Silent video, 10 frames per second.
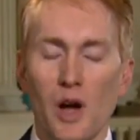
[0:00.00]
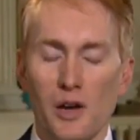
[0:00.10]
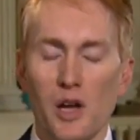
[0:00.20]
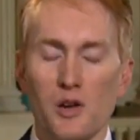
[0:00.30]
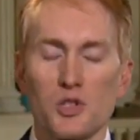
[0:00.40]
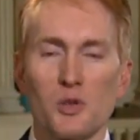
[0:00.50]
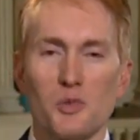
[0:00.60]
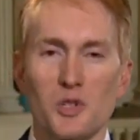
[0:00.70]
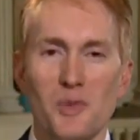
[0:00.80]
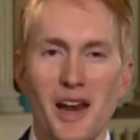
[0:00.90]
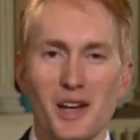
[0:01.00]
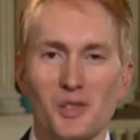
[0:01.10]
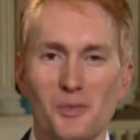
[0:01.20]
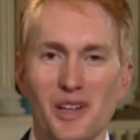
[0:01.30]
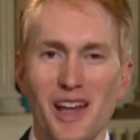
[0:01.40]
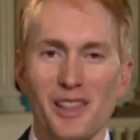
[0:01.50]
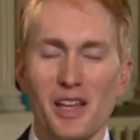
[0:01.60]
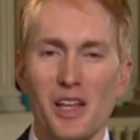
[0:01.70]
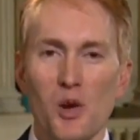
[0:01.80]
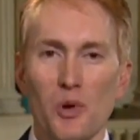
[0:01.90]
Well, I understood what you meant, actually. But yeah,
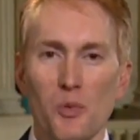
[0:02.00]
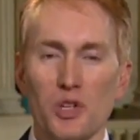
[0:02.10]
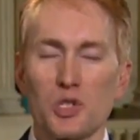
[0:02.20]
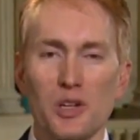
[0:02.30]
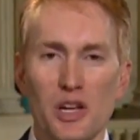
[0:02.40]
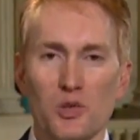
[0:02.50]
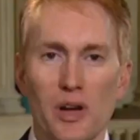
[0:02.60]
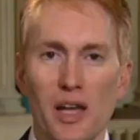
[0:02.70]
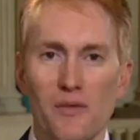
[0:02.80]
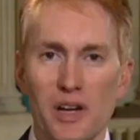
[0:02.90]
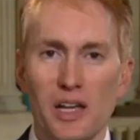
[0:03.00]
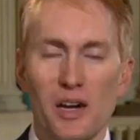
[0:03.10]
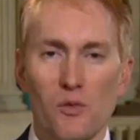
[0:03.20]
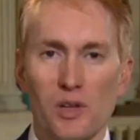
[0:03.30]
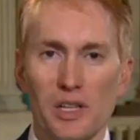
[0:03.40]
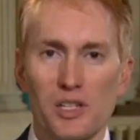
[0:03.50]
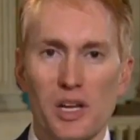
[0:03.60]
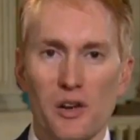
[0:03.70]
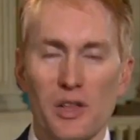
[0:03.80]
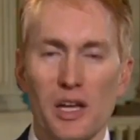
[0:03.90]
that we should not try to have any kind of
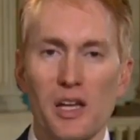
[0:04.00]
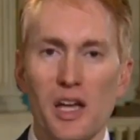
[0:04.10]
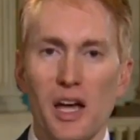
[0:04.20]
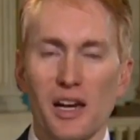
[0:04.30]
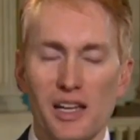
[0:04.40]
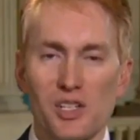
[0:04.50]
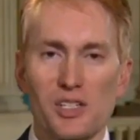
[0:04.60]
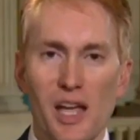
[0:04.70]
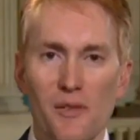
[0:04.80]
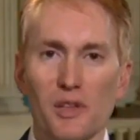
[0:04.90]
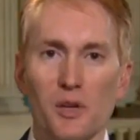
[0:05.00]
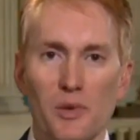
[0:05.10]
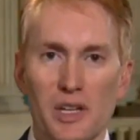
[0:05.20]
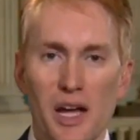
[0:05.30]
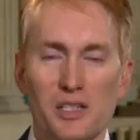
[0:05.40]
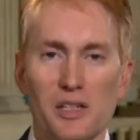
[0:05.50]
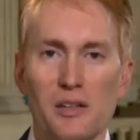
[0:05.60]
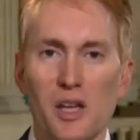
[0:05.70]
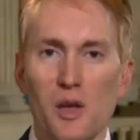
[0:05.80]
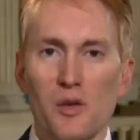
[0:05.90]
release out on that unless it's heavily
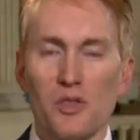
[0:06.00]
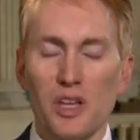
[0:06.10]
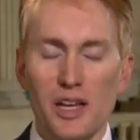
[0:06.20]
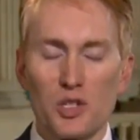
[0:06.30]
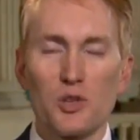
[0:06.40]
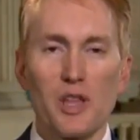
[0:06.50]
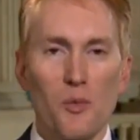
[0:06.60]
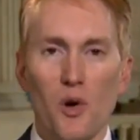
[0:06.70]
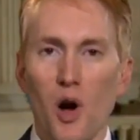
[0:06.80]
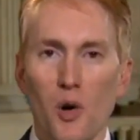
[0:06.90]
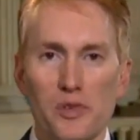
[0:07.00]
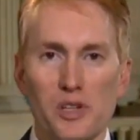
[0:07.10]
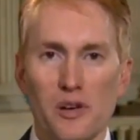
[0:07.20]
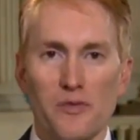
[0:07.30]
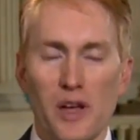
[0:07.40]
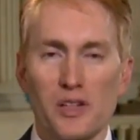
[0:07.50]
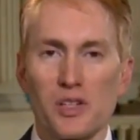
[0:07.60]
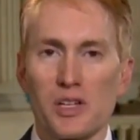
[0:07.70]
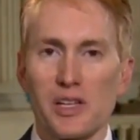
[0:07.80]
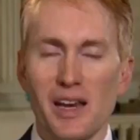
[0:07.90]
redacted. The issue that we're always going to
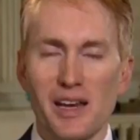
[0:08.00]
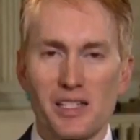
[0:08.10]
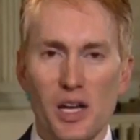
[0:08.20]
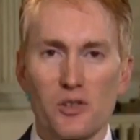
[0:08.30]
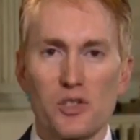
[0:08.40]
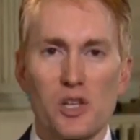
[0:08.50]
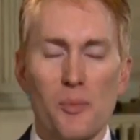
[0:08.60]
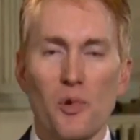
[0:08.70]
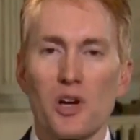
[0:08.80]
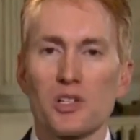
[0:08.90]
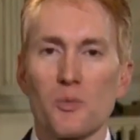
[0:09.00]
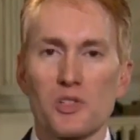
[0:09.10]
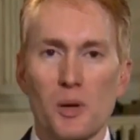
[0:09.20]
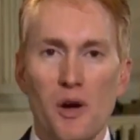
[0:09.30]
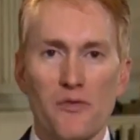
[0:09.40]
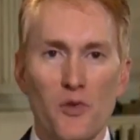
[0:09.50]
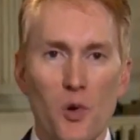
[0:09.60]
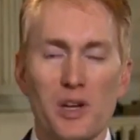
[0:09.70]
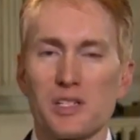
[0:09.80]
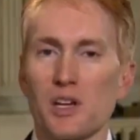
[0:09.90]
face is in intelligence operation, and we're talking about
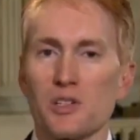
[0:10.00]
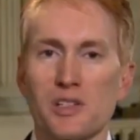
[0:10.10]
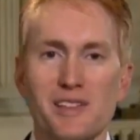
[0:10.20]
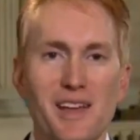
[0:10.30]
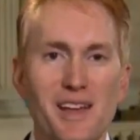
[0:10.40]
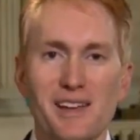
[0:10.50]
foreign intelligence,